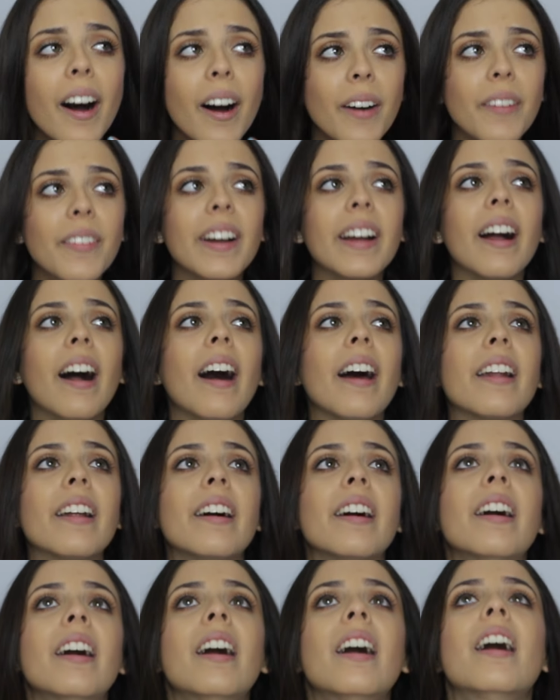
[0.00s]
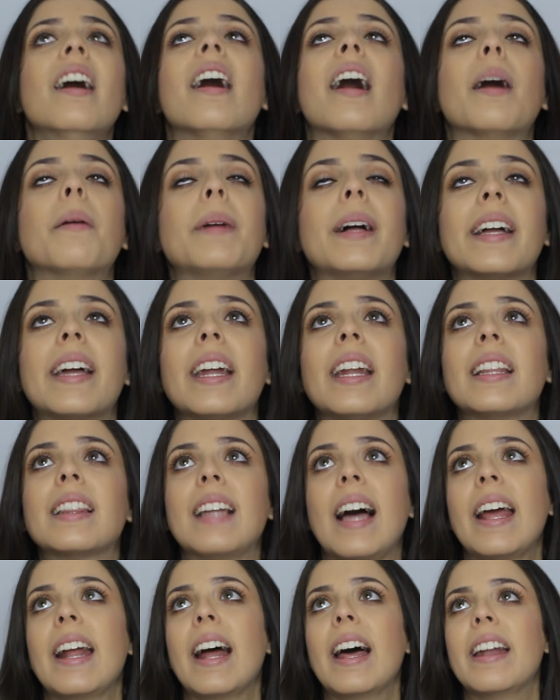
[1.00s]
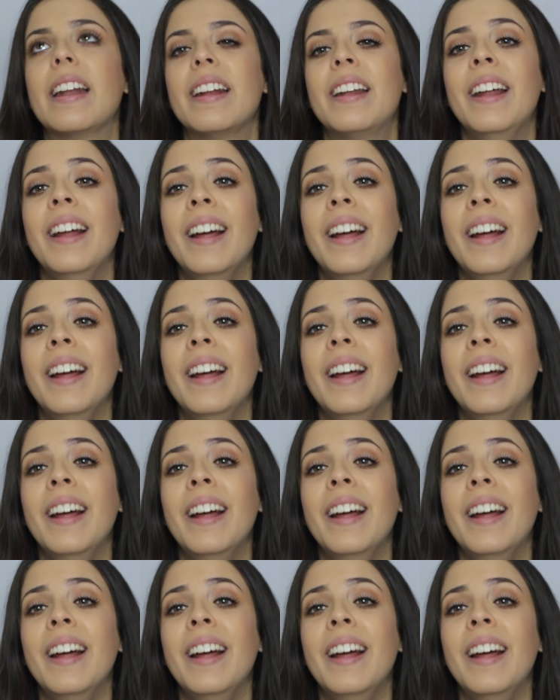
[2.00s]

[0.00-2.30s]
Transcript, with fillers: Oh my god, I'm like getting lightheaded.